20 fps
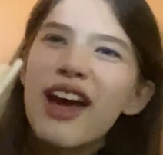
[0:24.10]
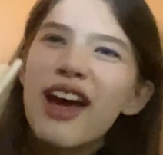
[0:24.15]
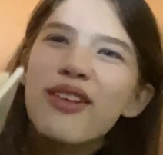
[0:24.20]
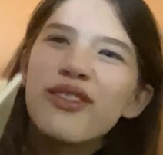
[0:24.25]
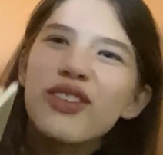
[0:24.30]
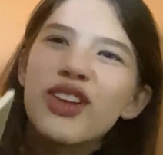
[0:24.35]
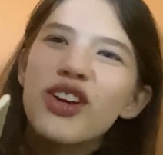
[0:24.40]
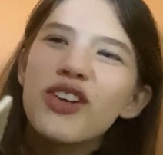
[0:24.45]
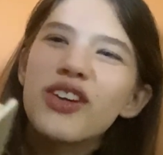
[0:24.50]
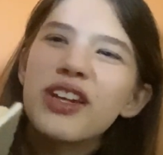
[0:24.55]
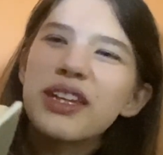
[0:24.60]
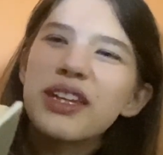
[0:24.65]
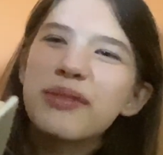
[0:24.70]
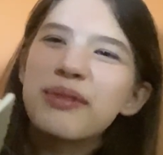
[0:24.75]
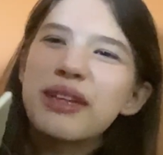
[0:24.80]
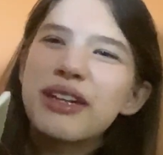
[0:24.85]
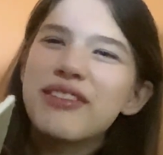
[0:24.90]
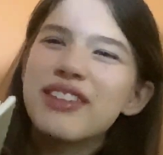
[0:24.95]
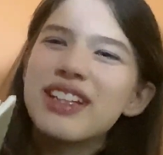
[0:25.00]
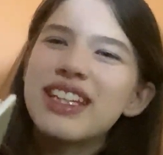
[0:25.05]
I'm going to
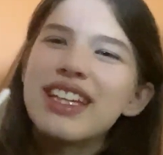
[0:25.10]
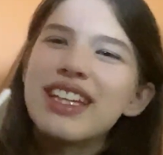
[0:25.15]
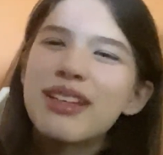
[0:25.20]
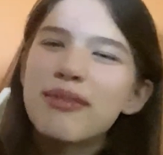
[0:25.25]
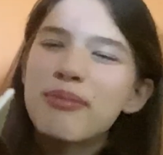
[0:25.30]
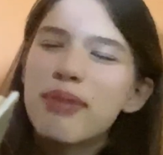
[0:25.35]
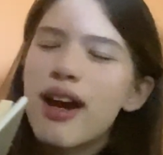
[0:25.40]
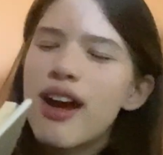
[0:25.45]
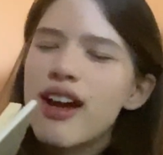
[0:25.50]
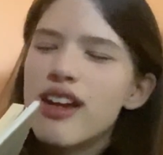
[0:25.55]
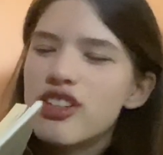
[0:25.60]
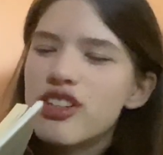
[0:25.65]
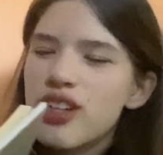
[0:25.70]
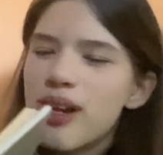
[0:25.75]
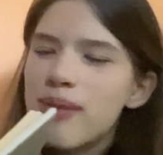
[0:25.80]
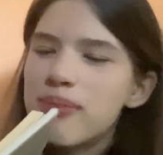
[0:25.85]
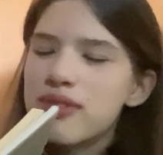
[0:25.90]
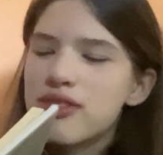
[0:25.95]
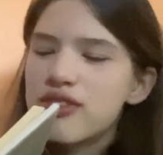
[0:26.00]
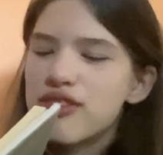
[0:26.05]
be reading
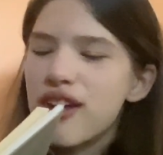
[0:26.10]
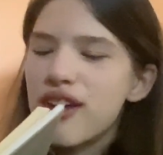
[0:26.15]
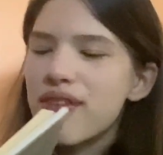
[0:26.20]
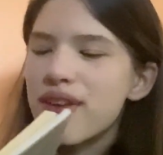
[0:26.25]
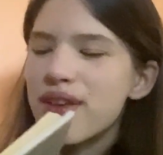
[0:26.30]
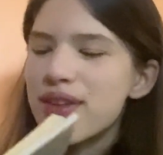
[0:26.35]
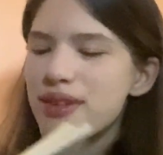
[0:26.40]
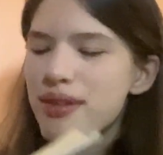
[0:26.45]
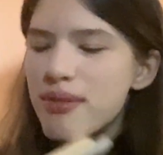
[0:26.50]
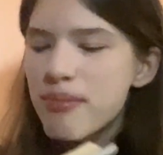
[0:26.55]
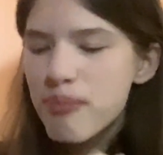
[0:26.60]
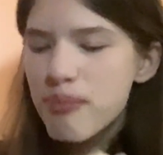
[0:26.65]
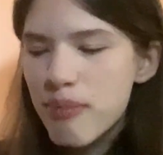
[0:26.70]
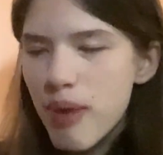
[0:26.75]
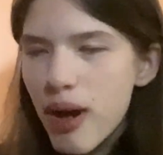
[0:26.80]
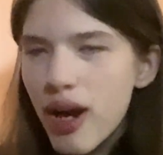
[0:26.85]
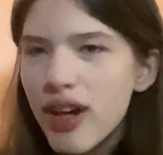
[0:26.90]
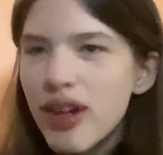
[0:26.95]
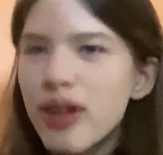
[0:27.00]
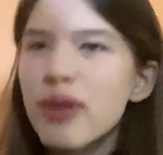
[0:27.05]
Chapter 7,
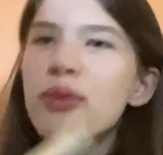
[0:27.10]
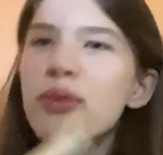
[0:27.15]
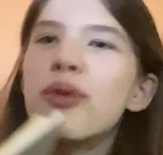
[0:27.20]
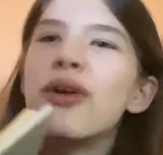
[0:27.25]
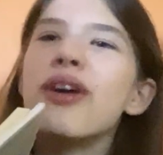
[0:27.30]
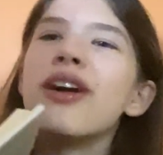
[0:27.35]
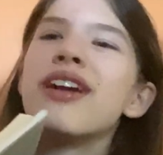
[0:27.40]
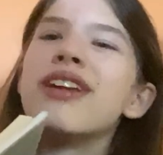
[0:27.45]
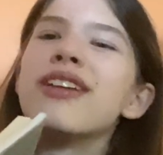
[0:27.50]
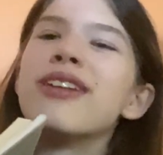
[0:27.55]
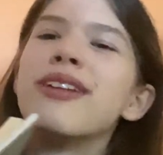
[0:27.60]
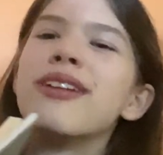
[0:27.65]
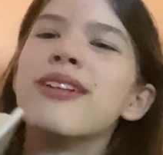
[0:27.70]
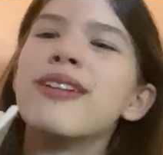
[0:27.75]
Part 1.